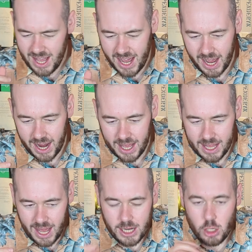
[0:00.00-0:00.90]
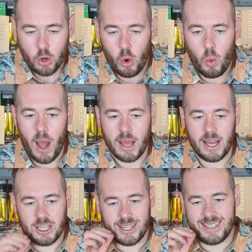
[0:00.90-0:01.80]
I, I, and I don't know why,
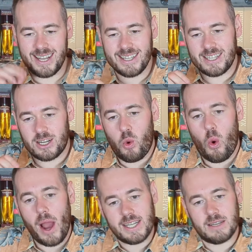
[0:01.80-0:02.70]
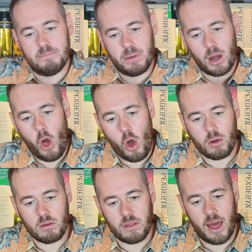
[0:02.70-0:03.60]
it just doesn't quite
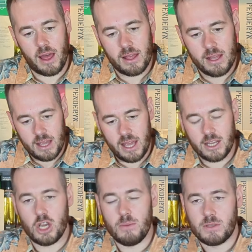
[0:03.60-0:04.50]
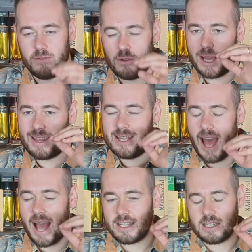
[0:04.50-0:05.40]
belong there in terms of you get these
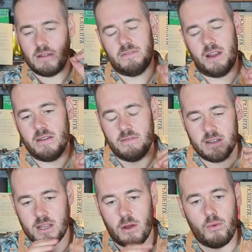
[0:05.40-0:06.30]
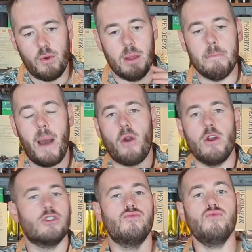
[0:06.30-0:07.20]
excellent flavors that are really
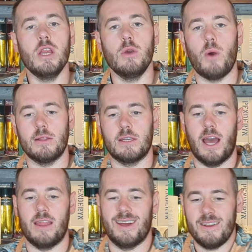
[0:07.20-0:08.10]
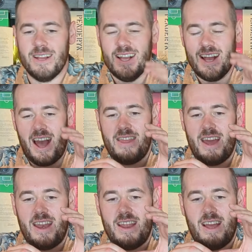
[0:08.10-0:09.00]
married really well together, and
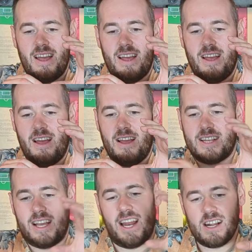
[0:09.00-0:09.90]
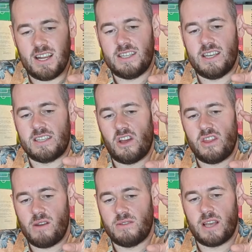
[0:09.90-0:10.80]
then it's like an ugly sister on
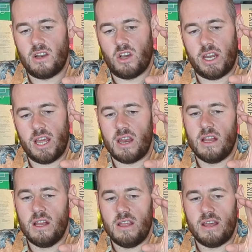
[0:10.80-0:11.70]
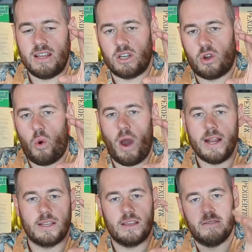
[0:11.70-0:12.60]
the outside looking in that doesn't
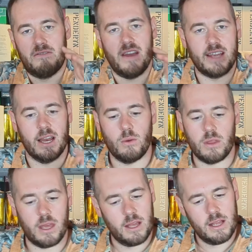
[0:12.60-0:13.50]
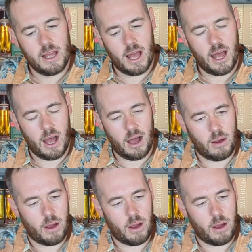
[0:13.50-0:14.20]
quite fit in with it. Uh,